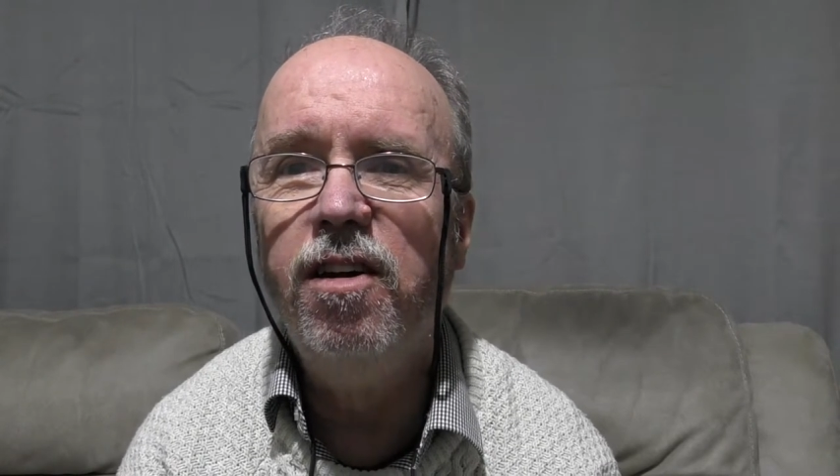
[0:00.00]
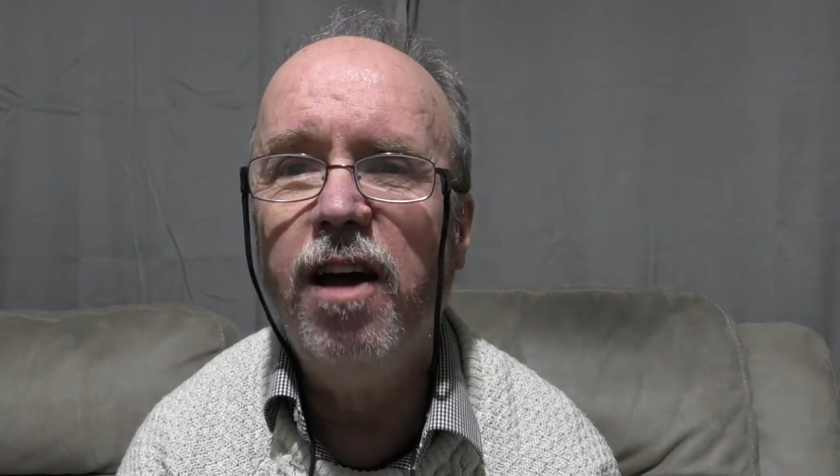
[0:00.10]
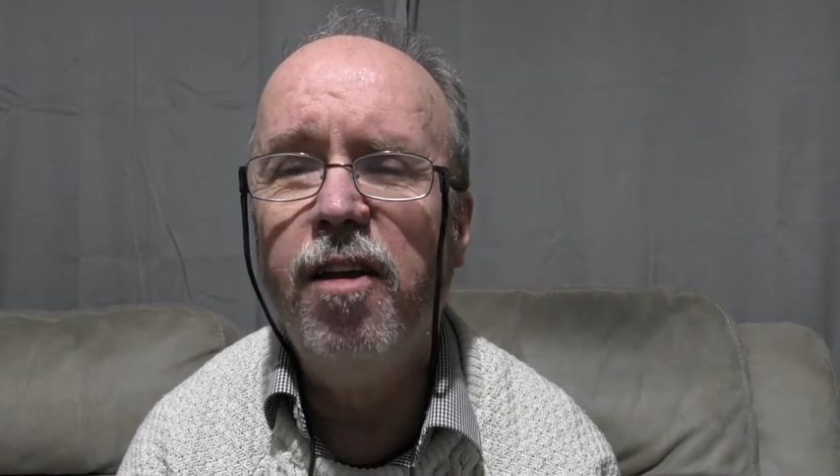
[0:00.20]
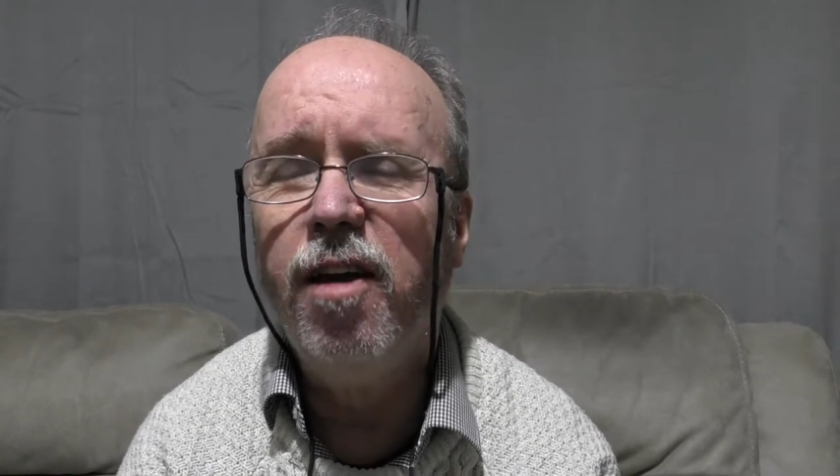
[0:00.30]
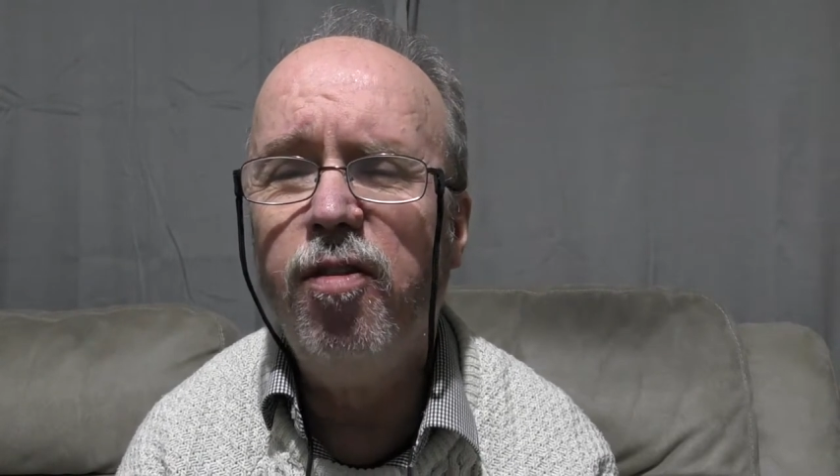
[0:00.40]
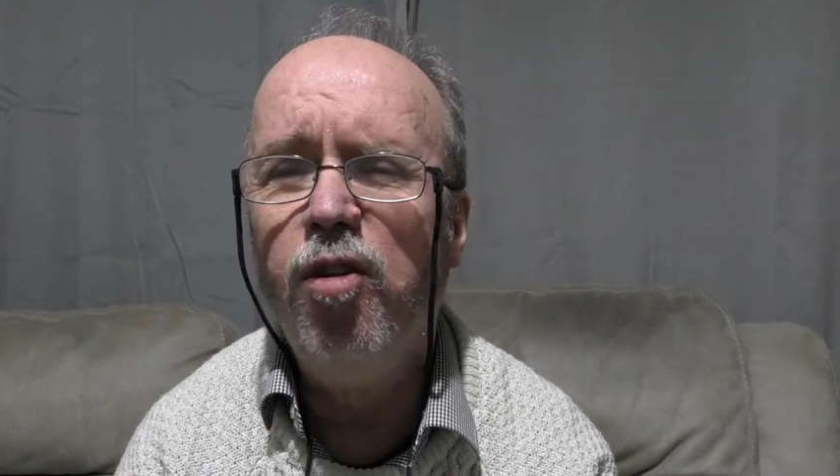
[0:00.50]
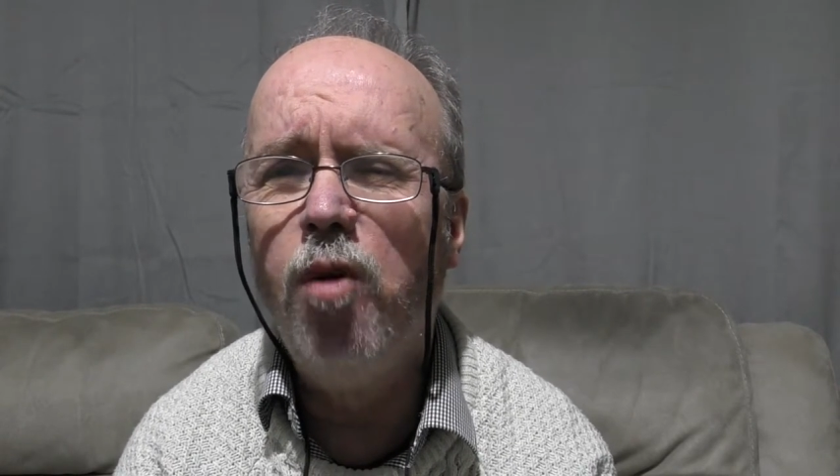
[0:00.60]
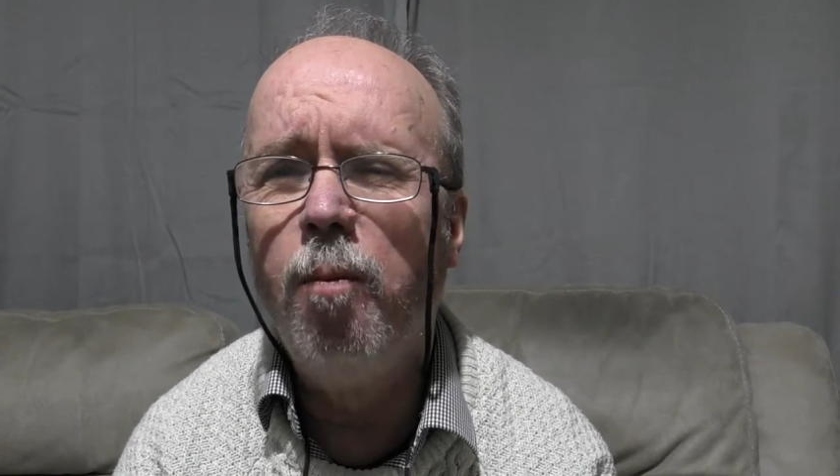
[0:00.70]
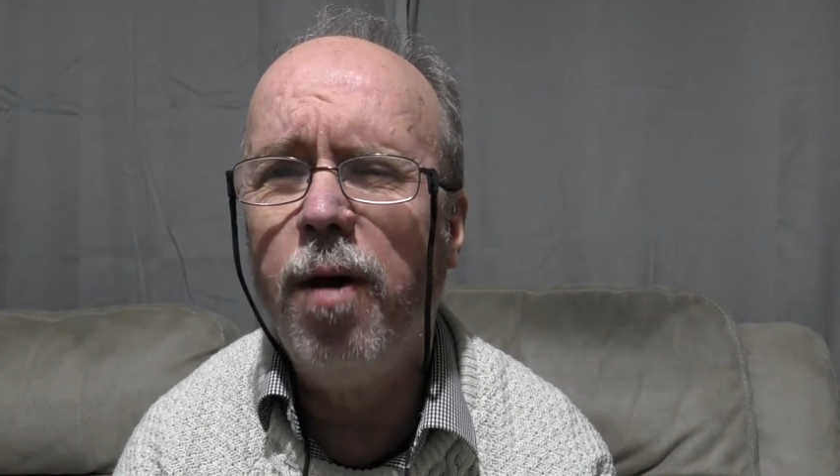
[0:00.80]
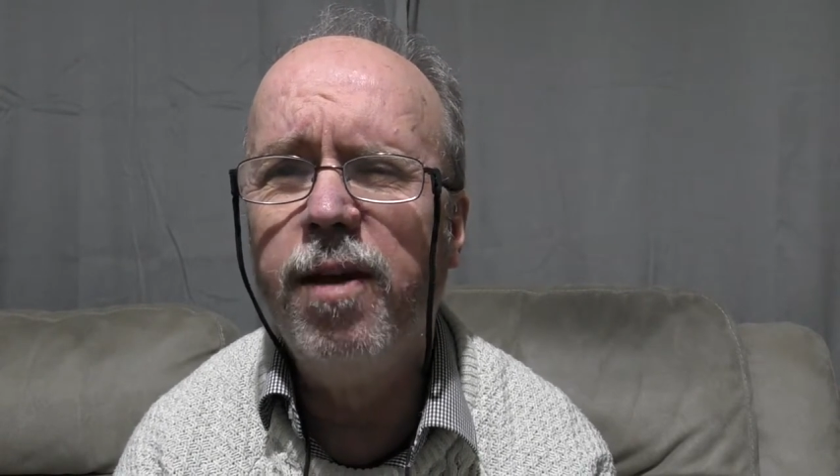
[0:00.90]
And I thought
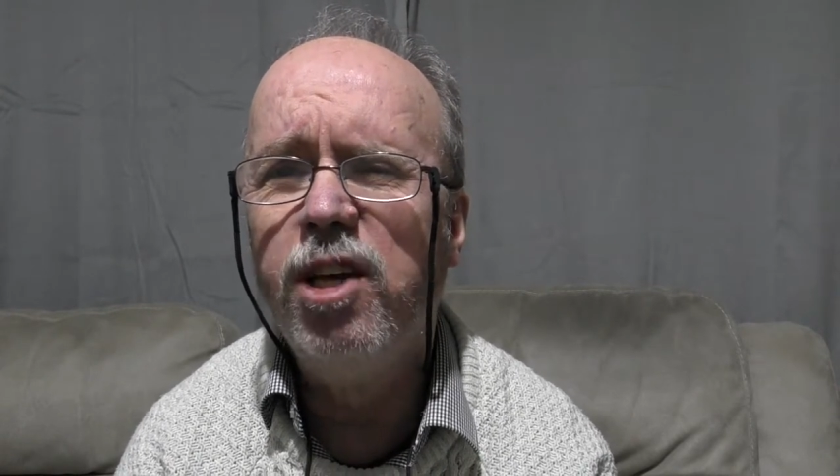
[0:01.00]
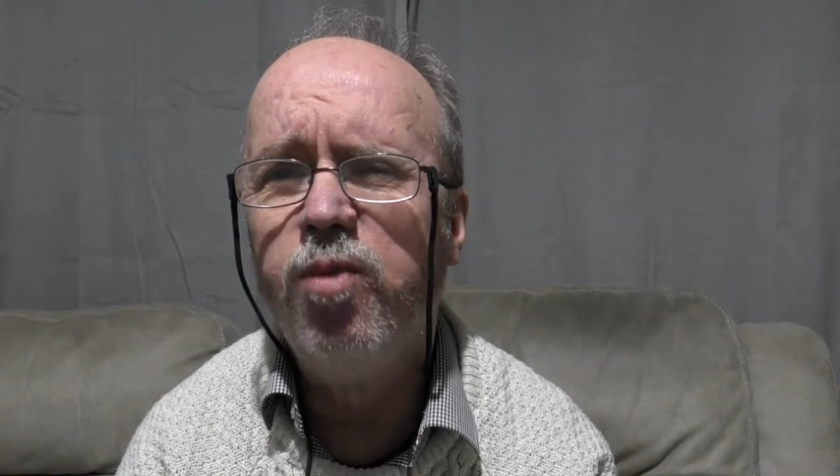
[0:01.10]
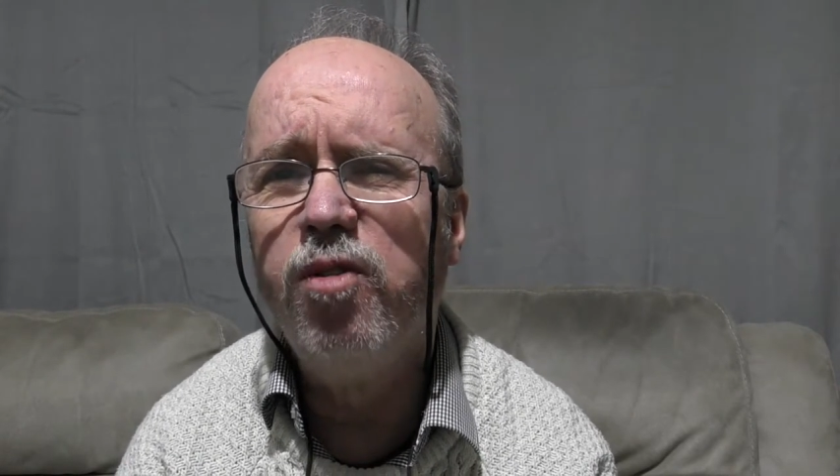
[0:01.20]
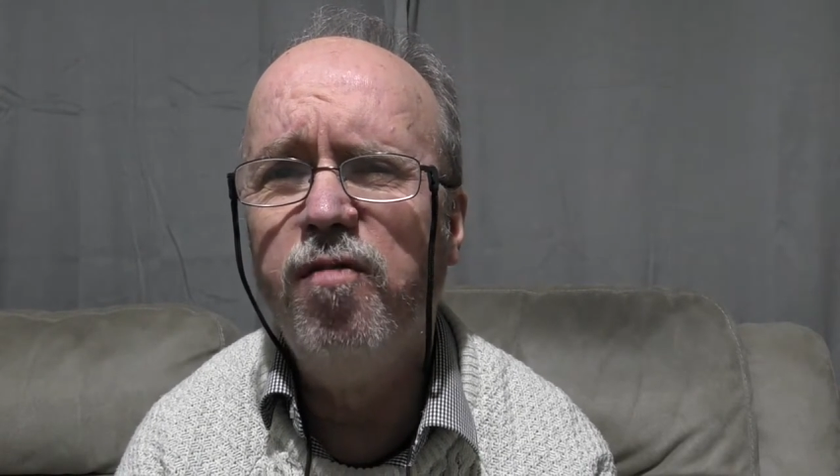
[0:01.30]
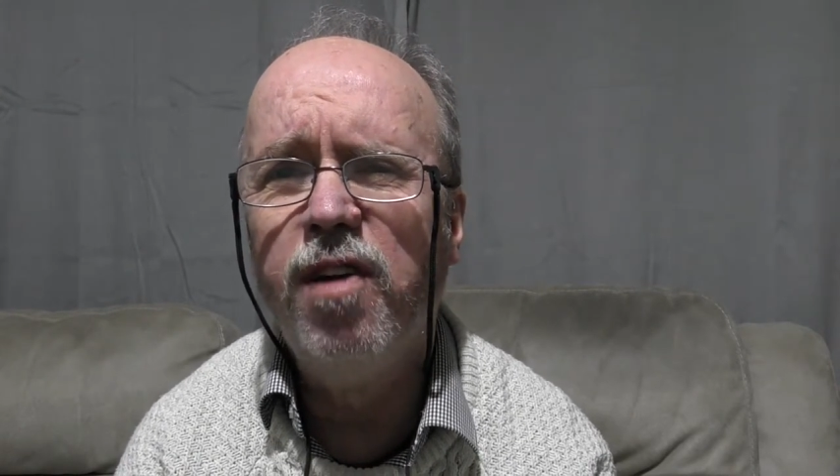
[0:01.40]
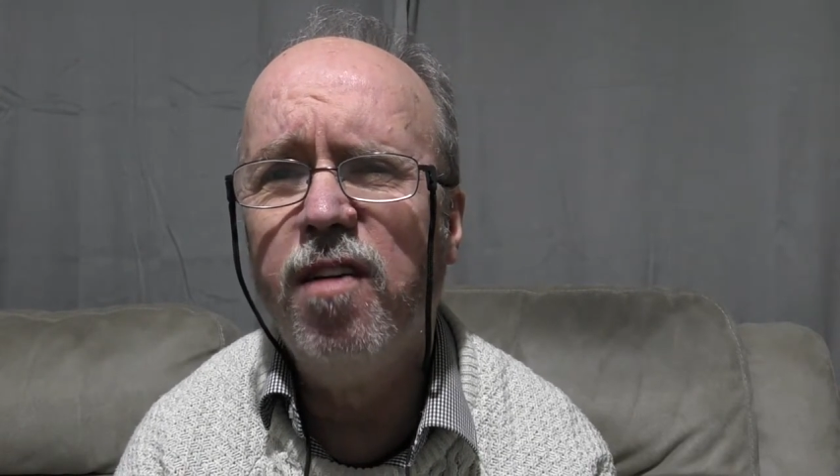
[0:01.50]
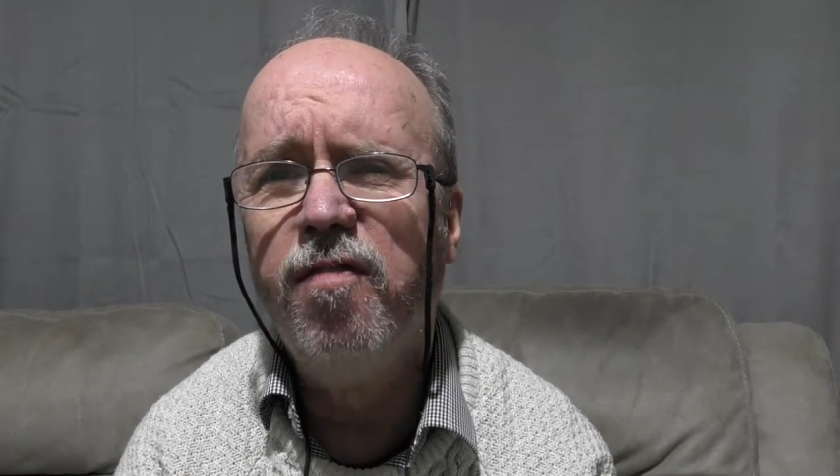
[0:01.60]
Montparnasse were not very